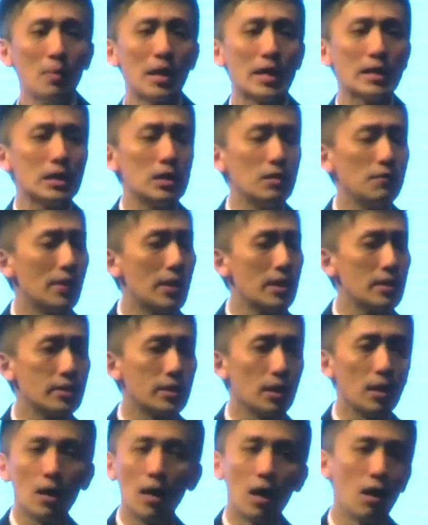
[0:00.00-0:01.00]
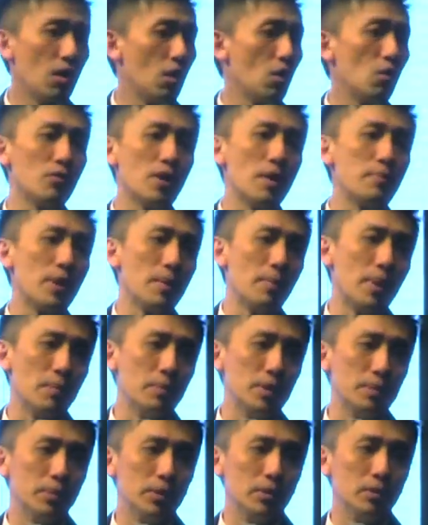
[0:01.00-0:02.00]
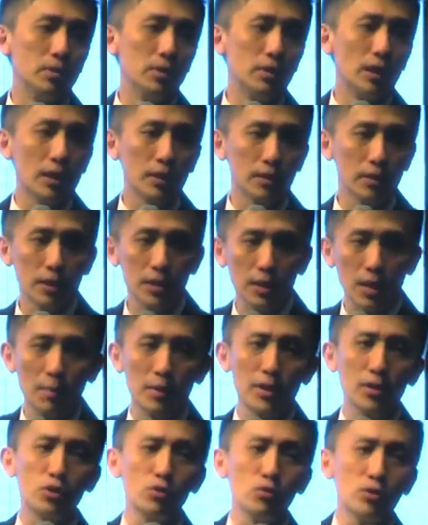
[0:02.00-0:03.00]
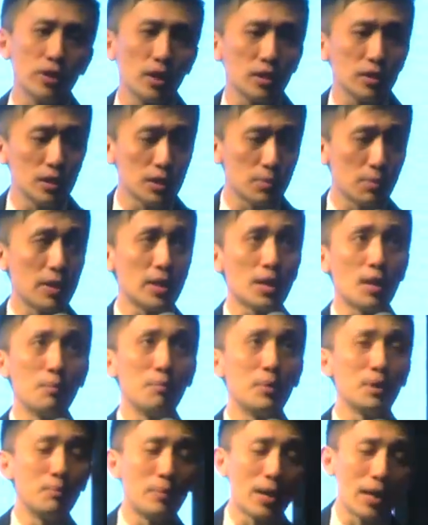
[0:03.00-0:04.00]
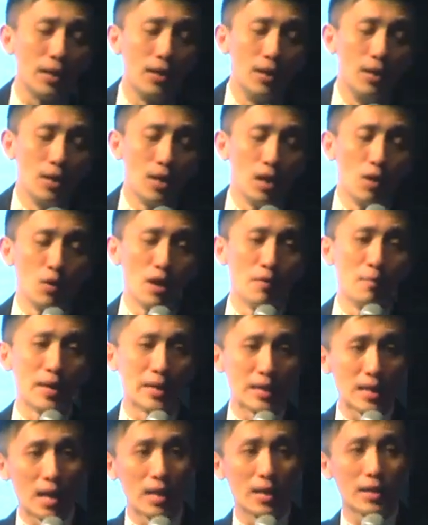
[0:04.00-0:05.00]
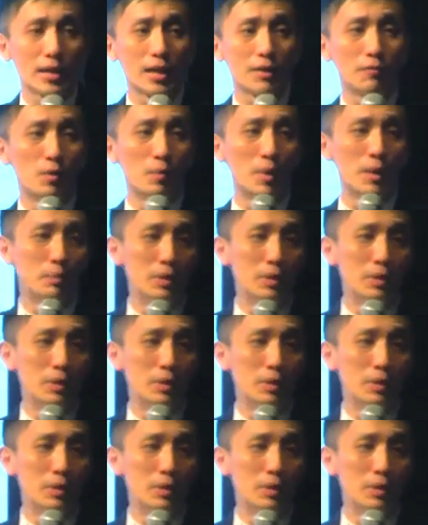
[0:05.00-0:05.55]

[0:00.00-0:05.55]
my events are all run by my people. Like this coming Tuesday, this Monday, I'm bring back. I will have my gala night for my